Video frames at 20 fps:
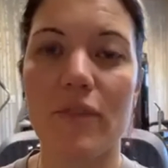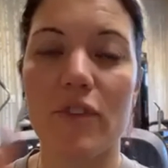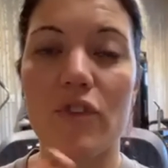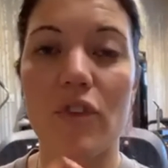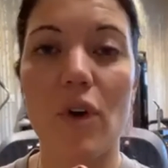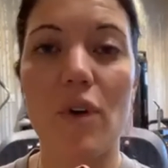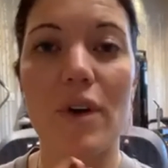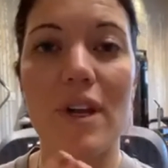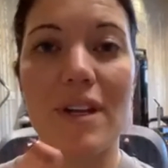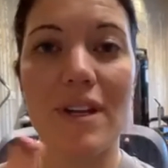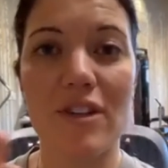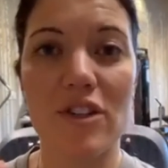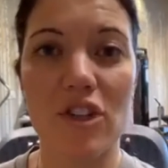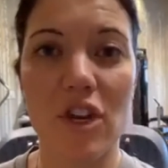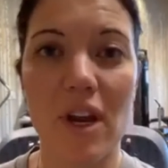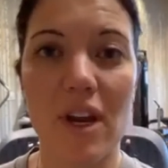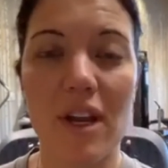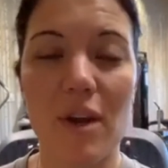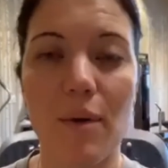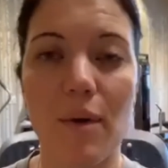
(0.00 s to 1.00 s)
so I already did
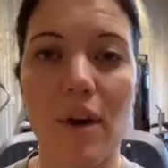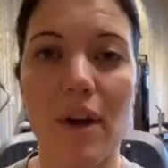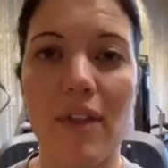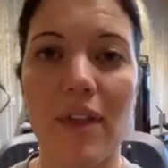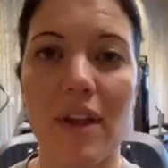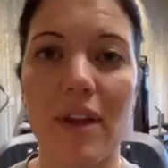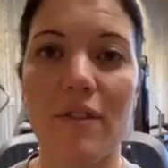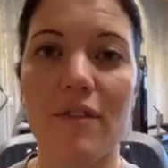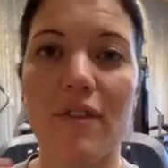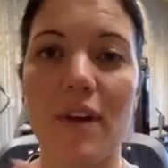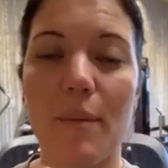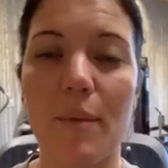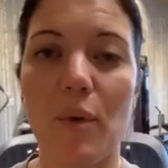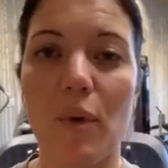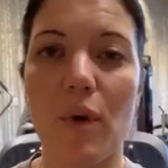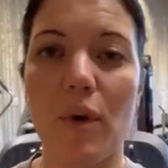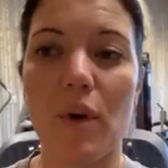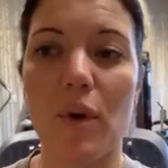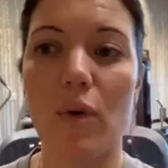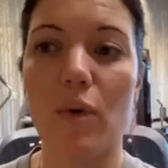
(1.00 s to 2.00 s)
January, and then in
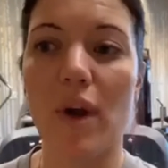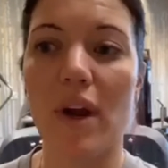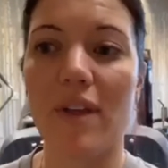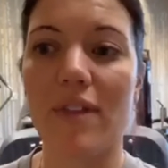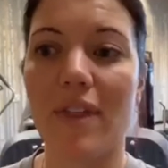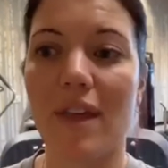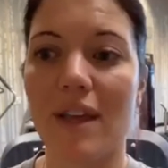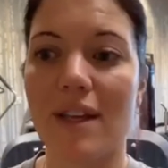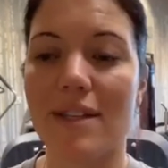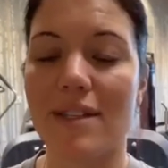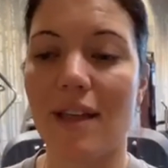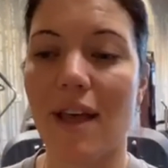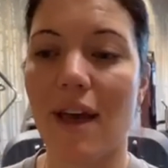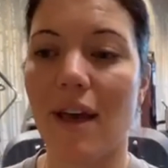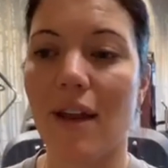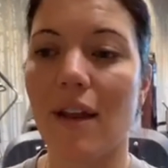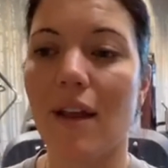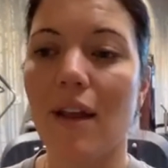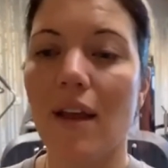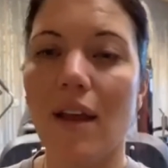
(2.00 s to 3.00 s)
February, I'll write things
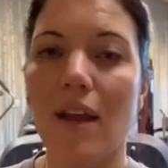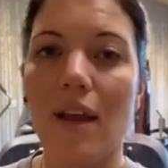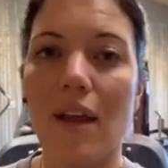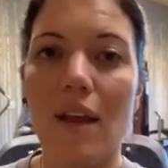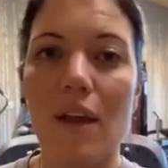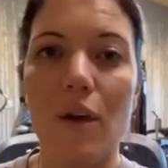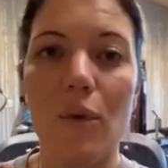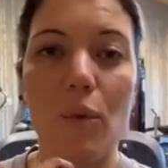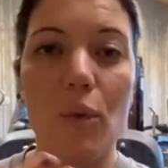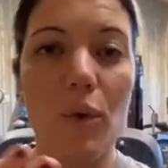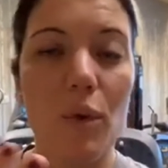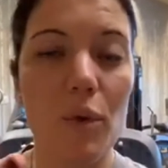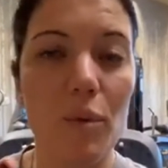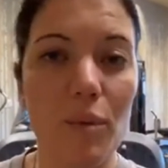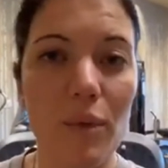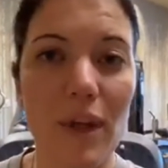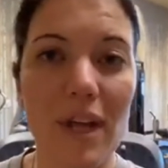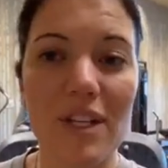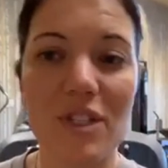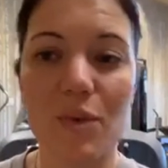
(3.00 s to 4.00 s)
that we were
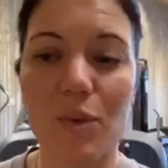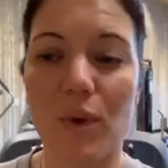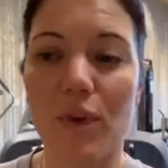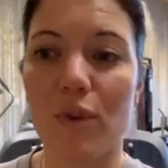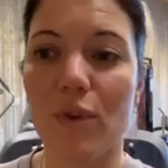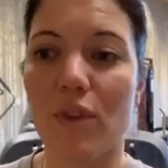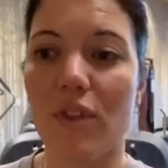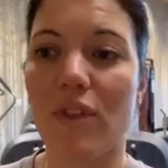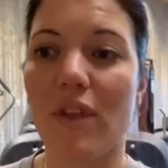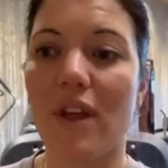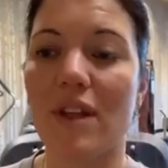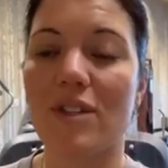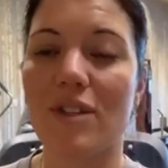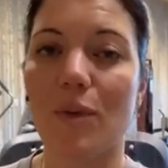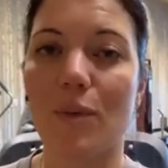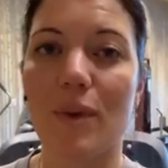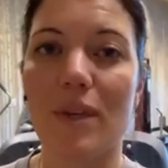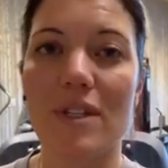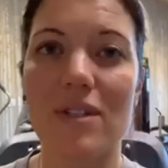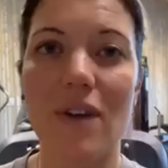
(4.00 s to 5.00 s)
blessed with, or the things
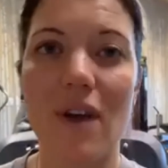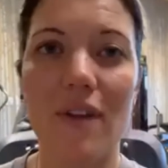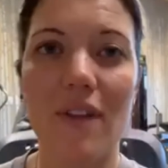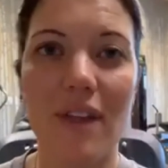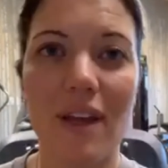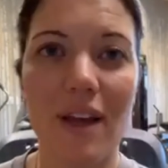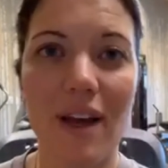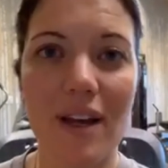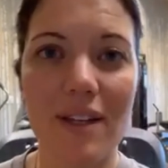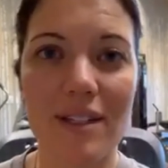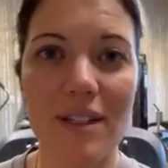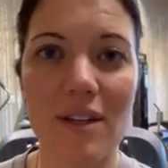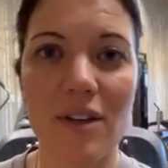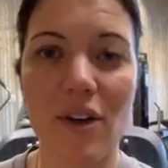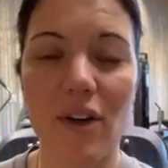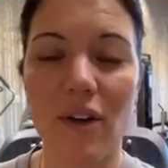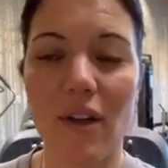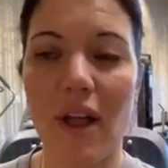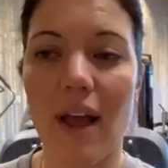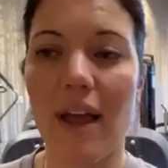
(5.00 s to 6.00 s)
that we saw that God did in
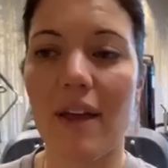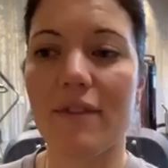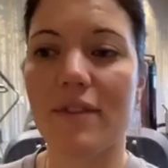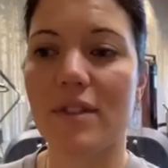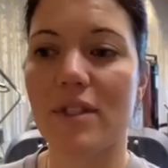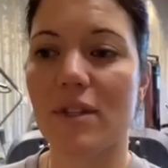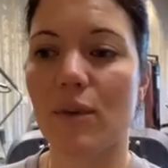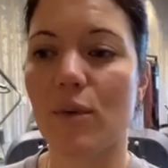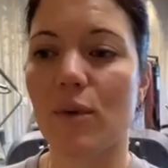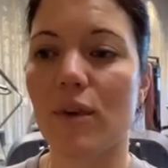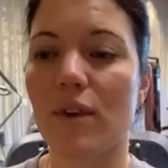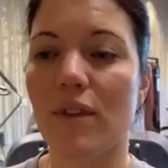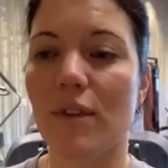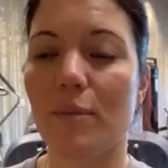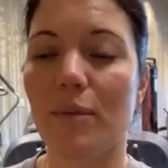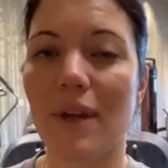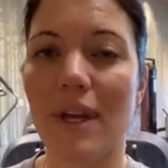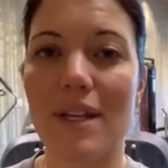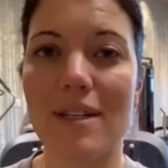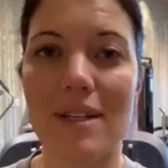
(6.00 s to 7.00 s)
our lives, or the
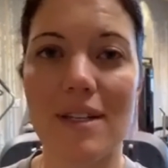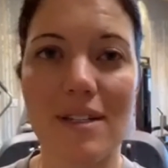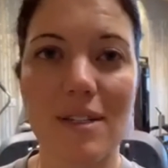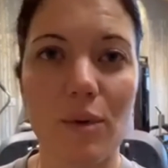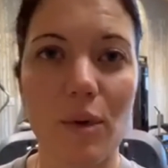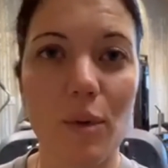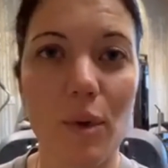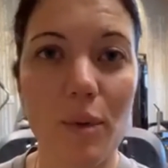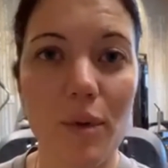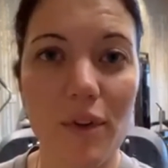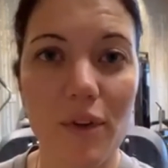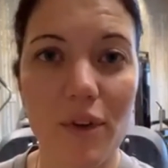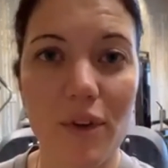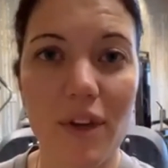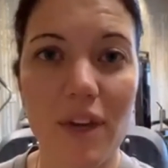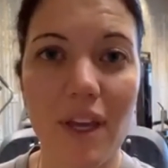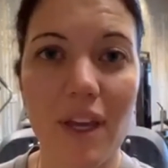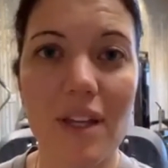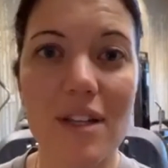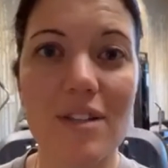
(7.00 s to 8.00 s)
places that we went with our
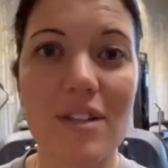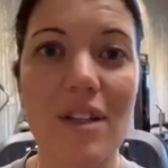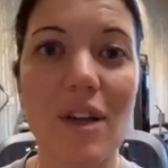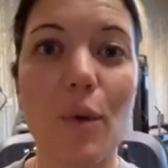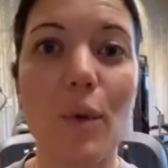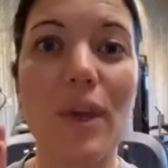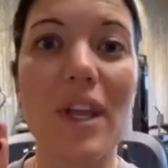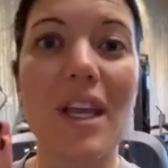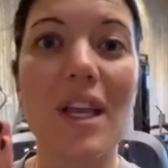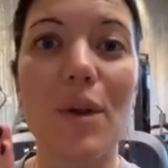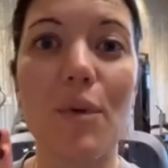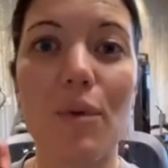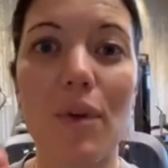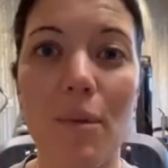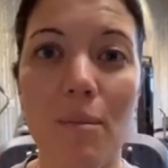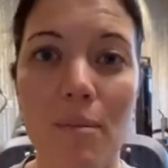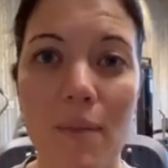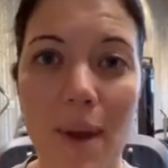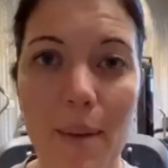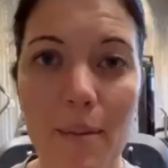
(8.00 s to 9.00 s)
kids, so that we can
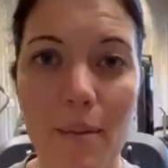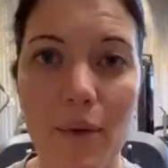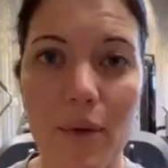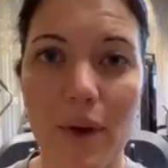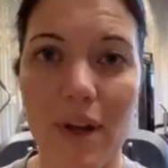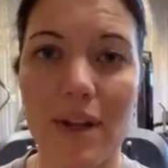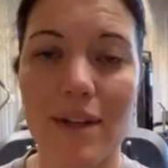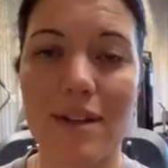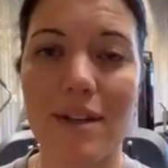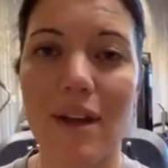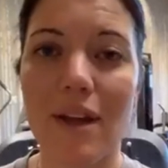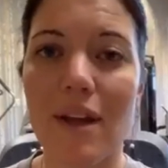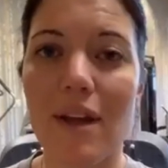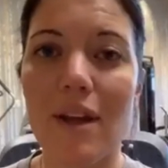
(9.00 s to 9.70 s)
remember it.